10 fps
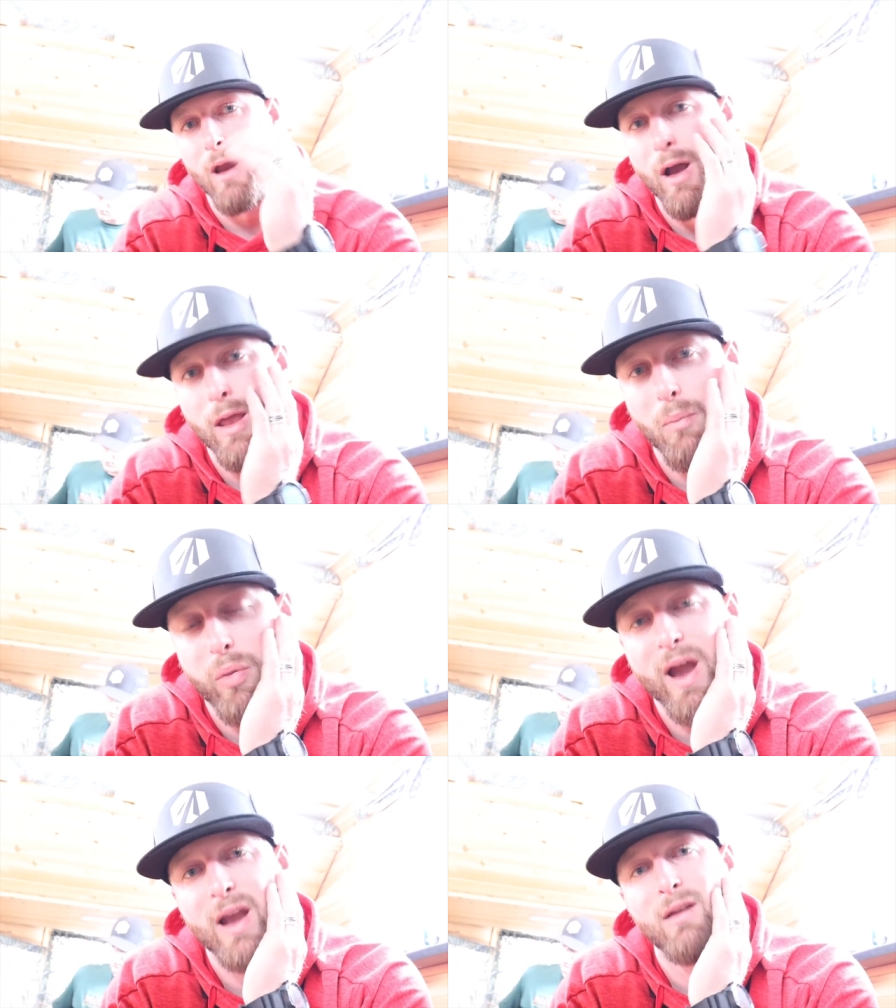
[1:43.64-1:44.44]
on it and
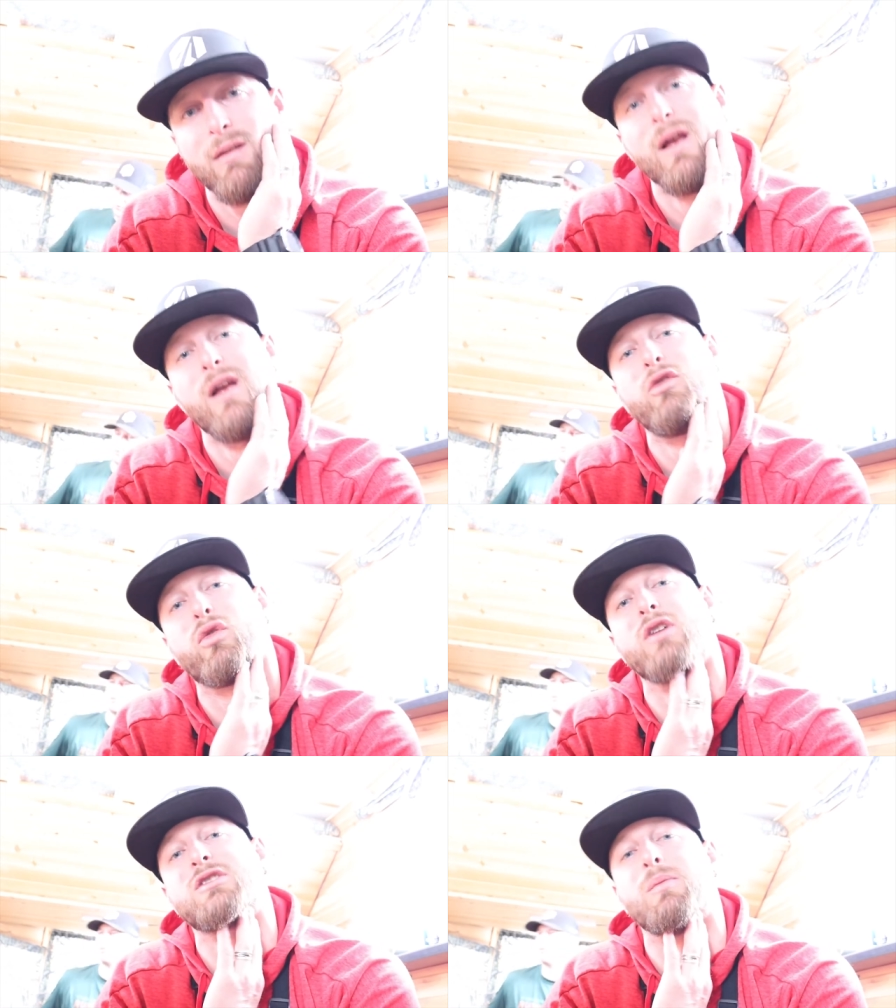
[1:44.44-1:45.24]
Brandon
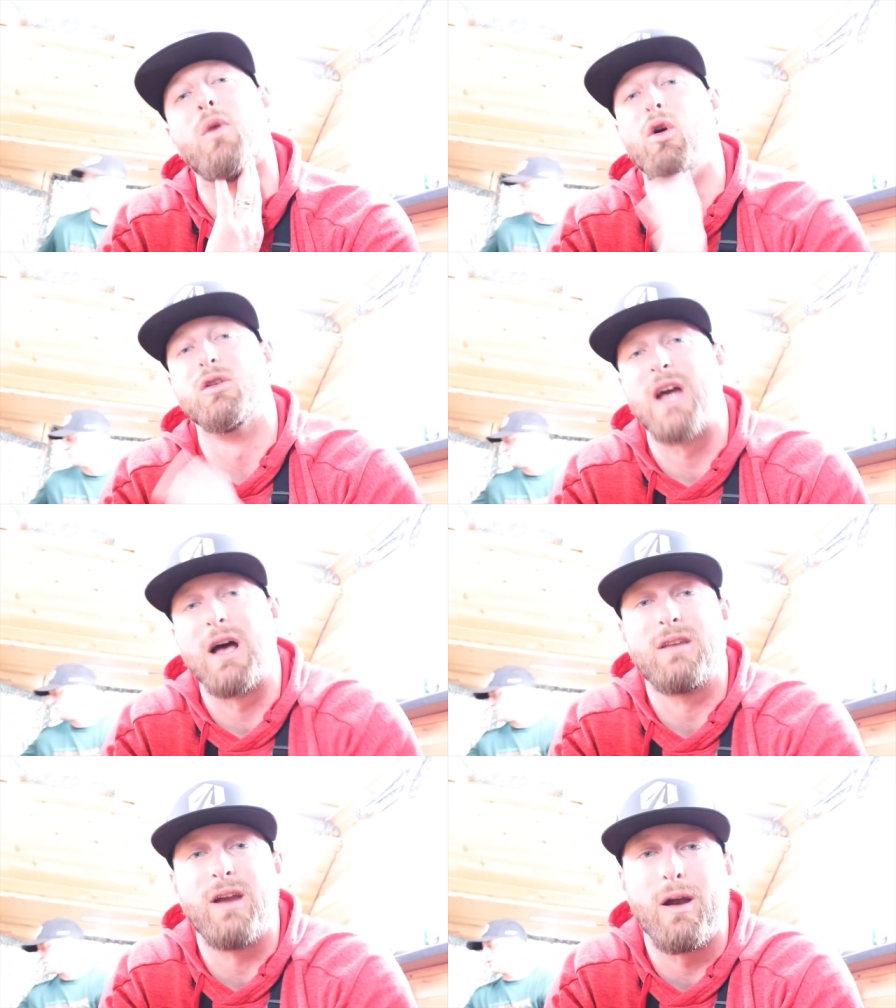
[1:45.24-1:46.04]
drilled some holes
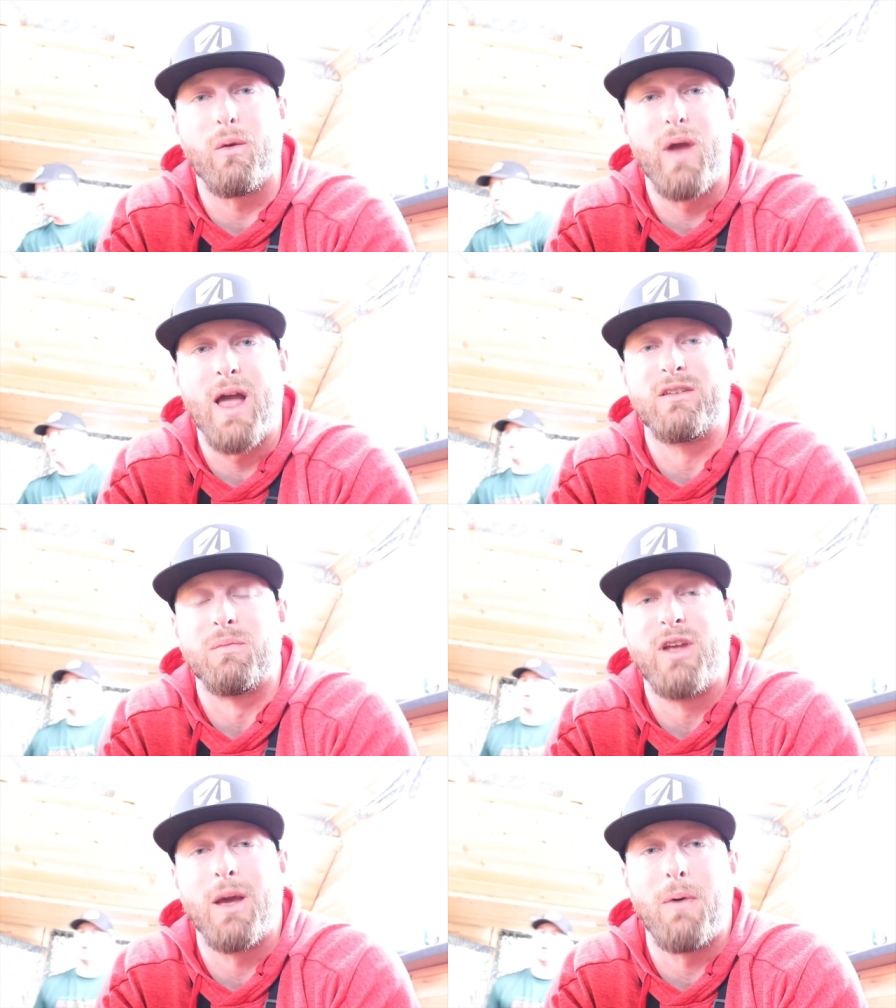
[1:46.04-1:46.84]
out there. We had some
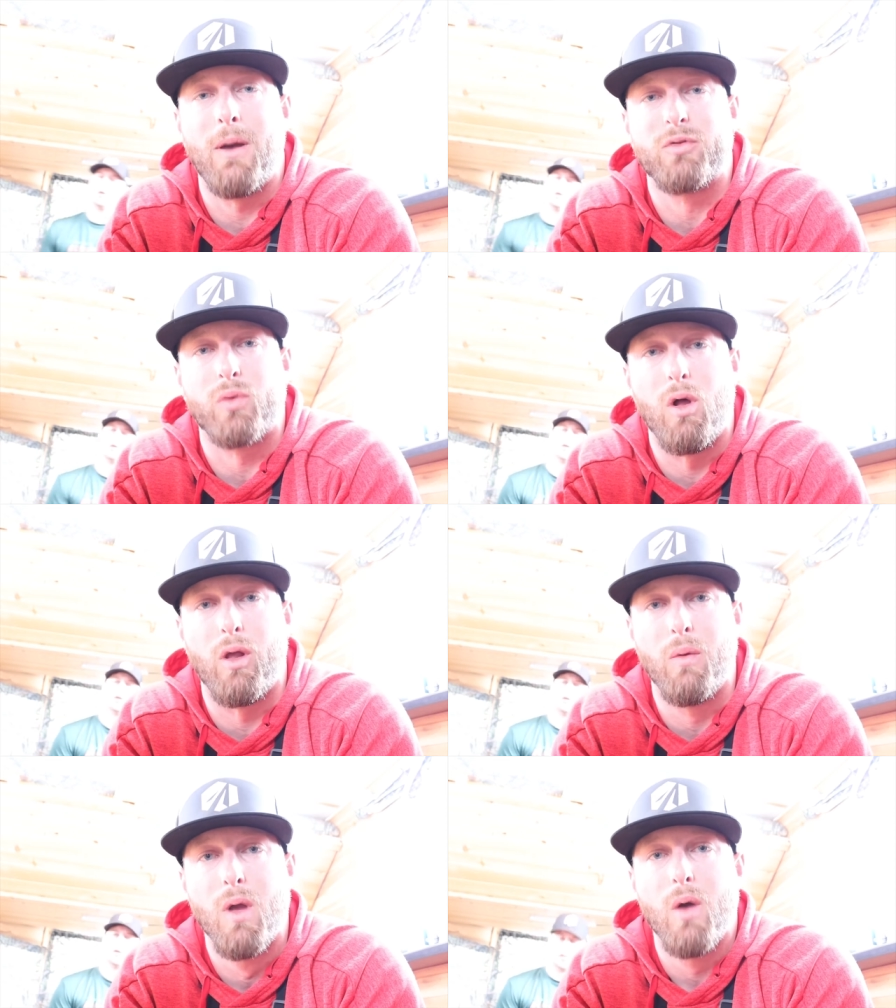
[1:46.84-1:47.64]
tip-ups
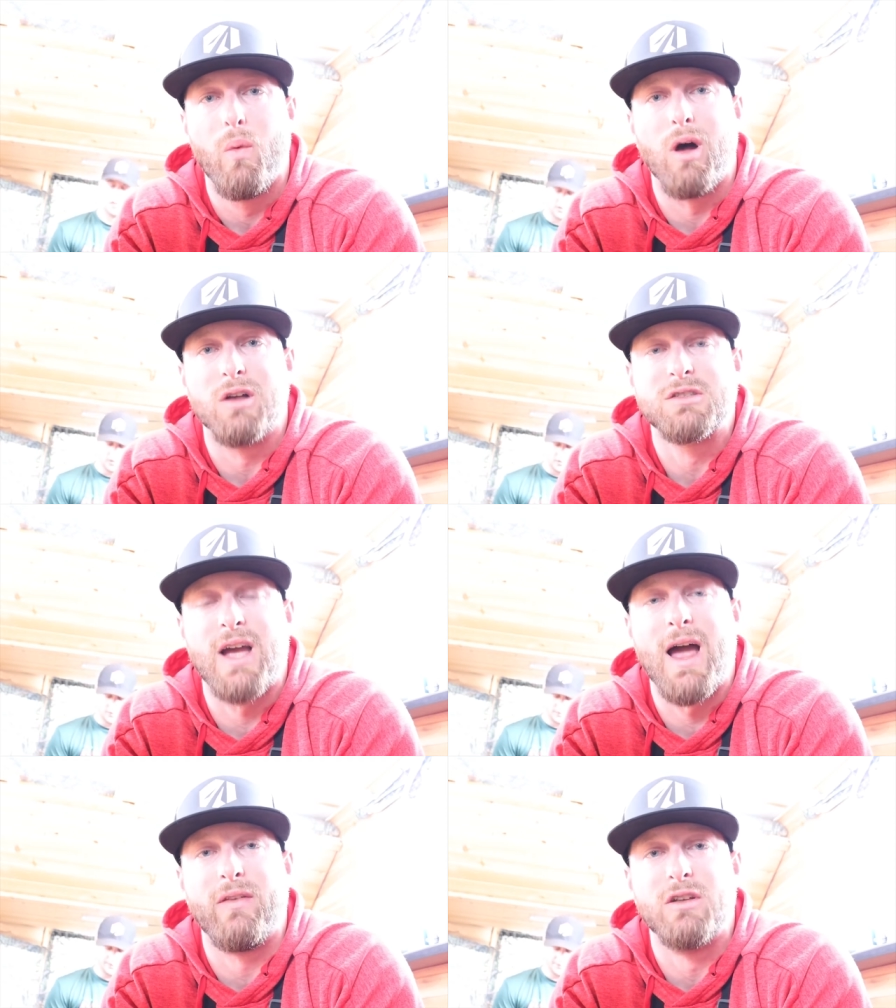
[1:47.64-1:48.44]
rolling. We all
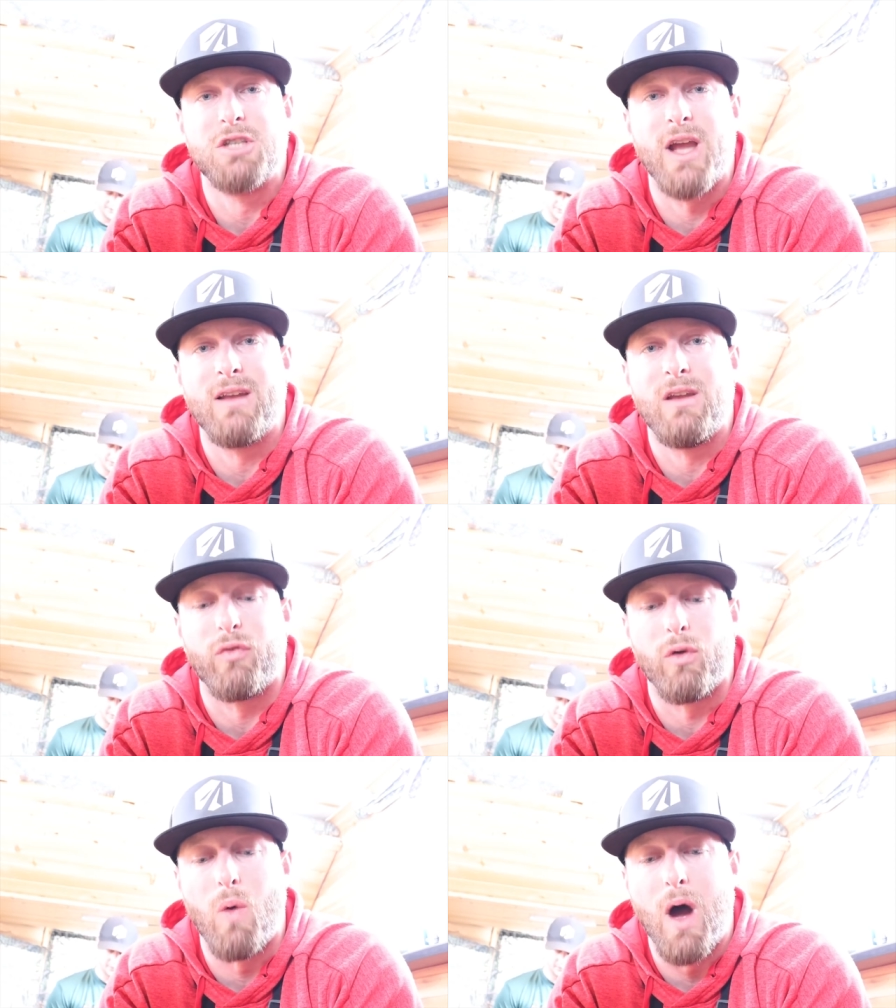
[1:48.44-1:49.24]
sat in the shanty
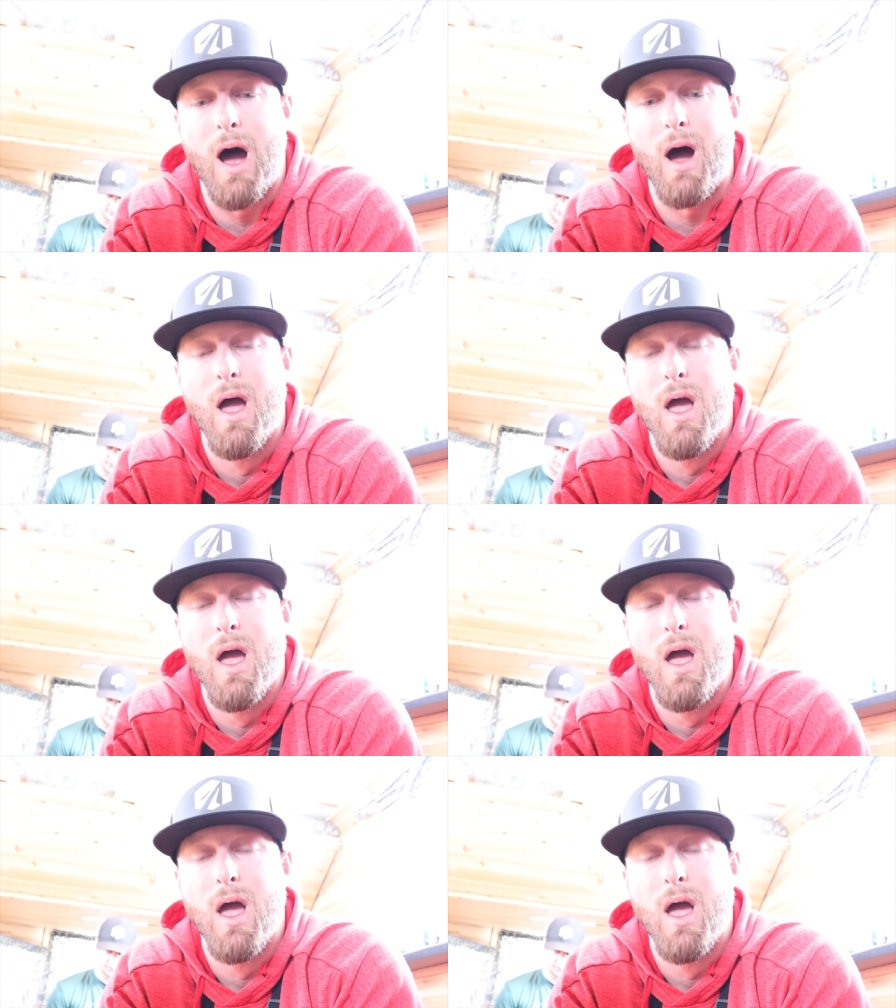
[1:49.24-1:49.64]
for a while.